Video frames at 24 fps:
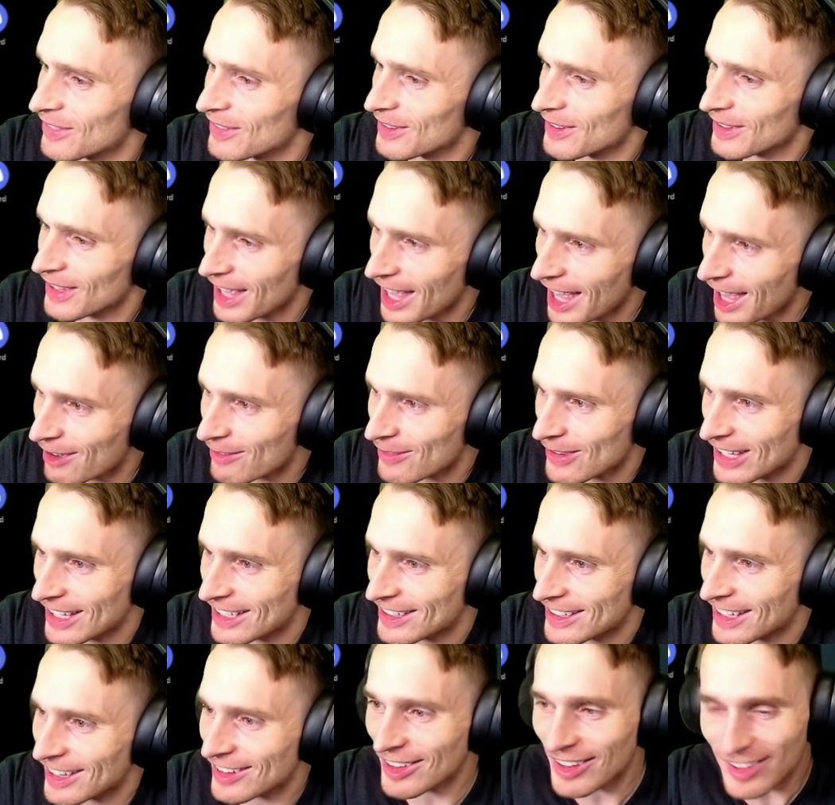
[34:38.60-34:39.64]
Yeah, man.
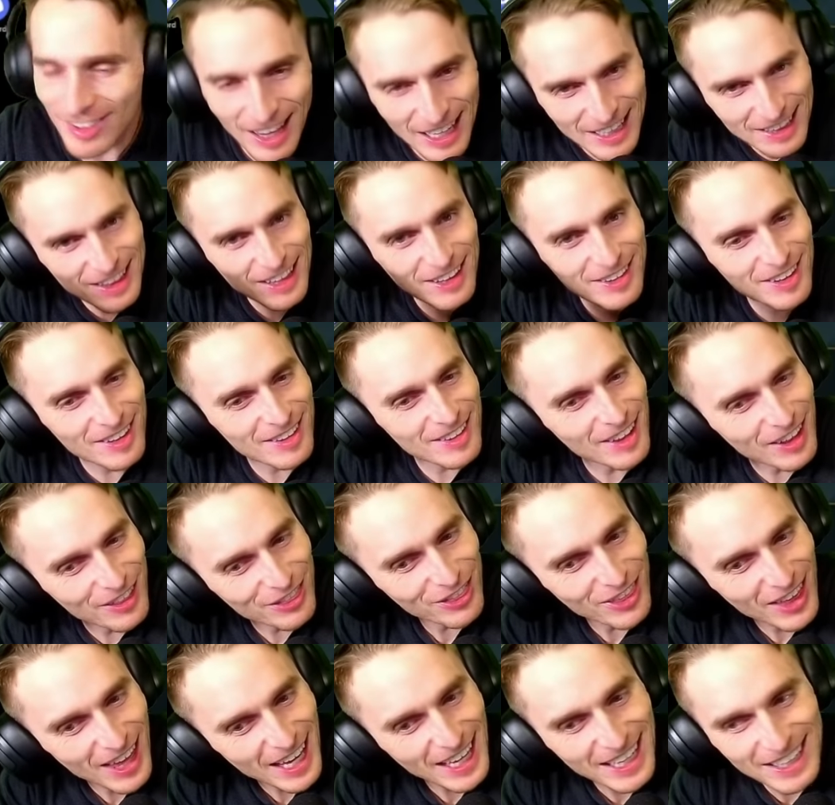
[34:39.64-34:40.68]
This is the
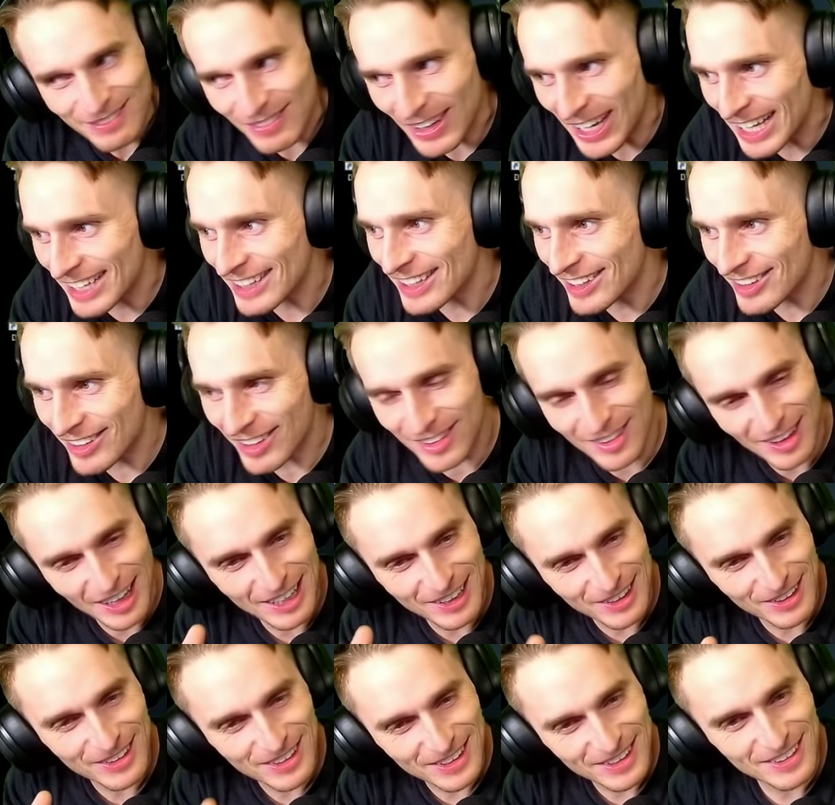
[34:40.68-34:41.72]
thing, man. This is why
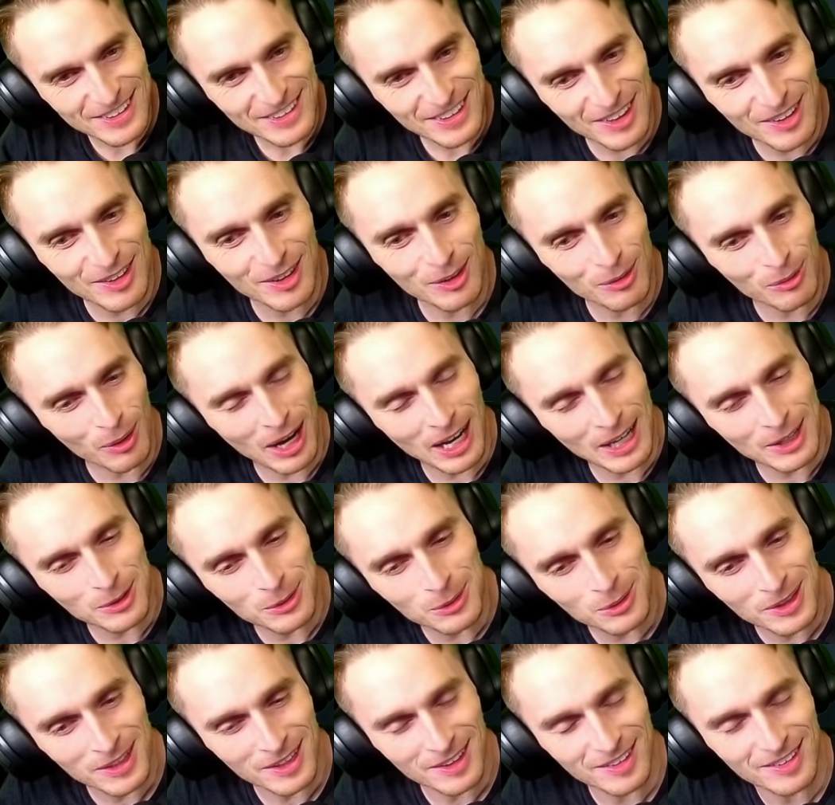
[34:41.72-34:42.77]
I do
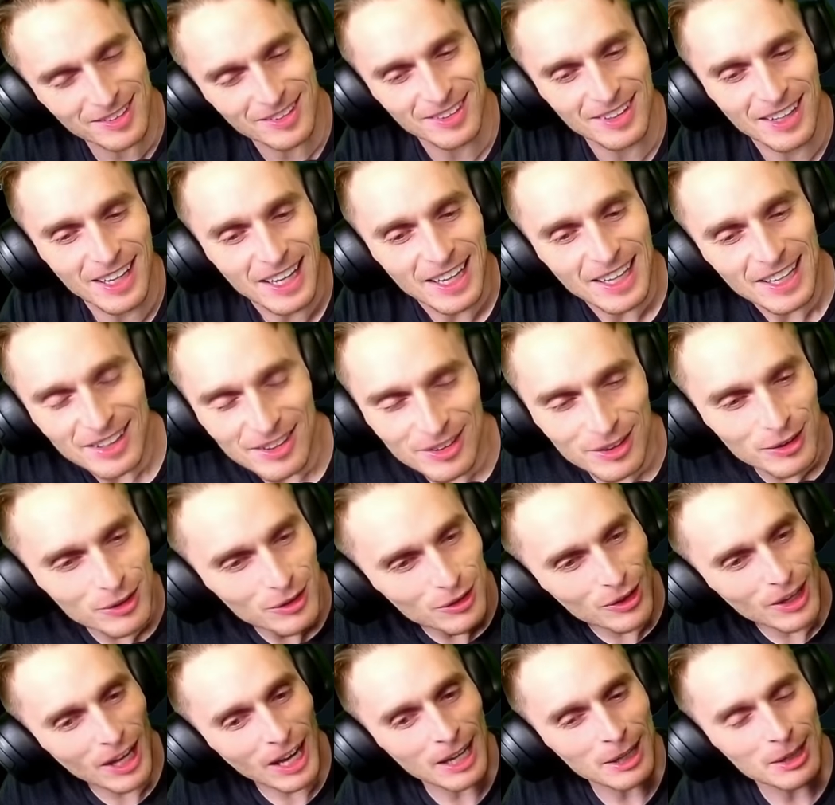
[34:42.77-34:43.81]
this. So
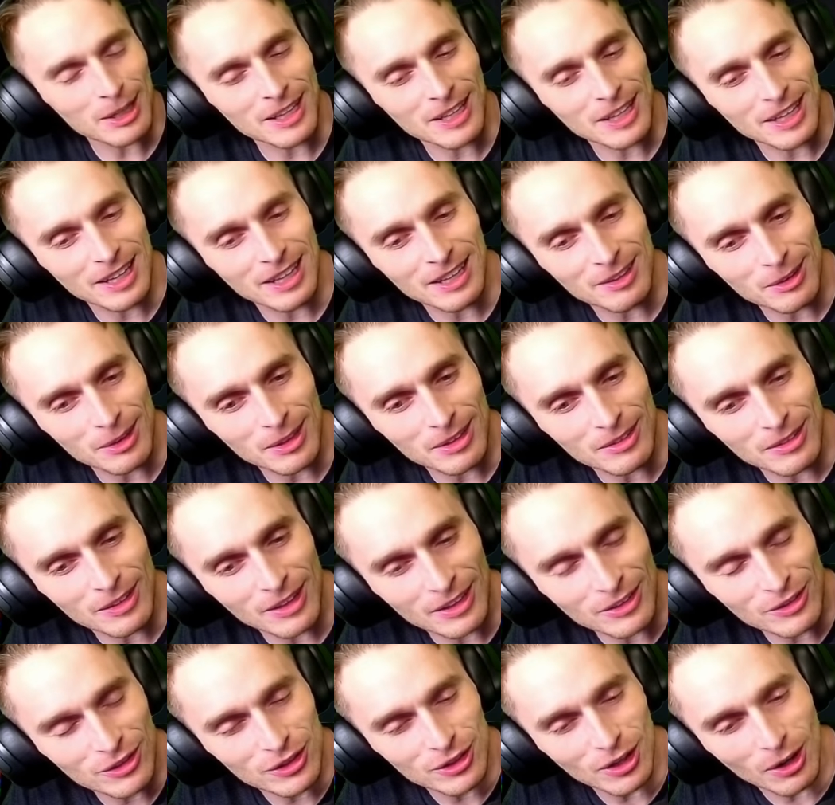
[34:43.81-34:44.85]

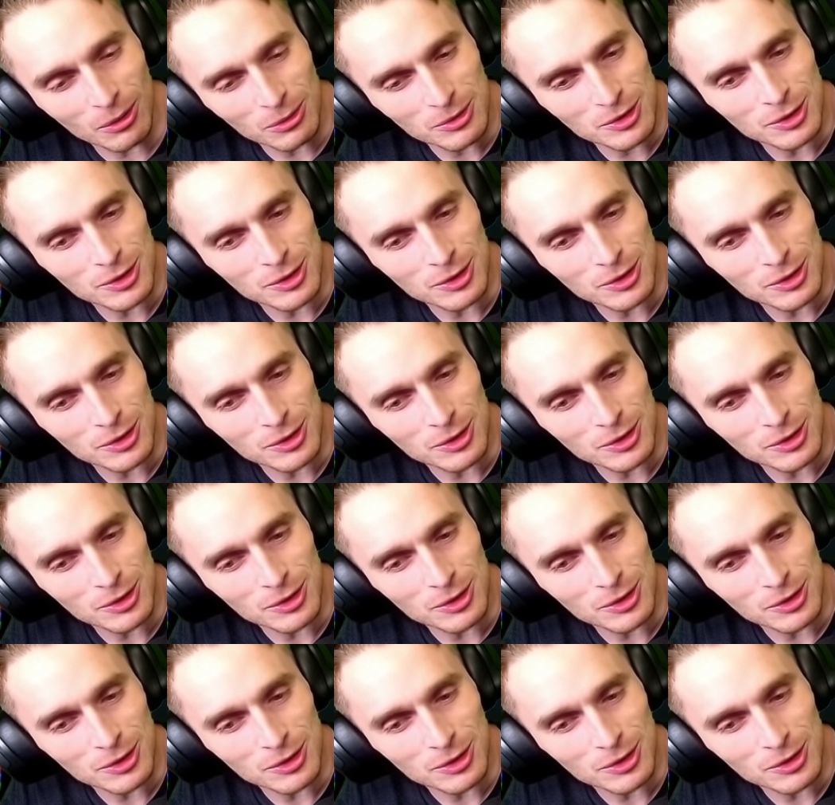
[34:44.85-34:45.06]
it shows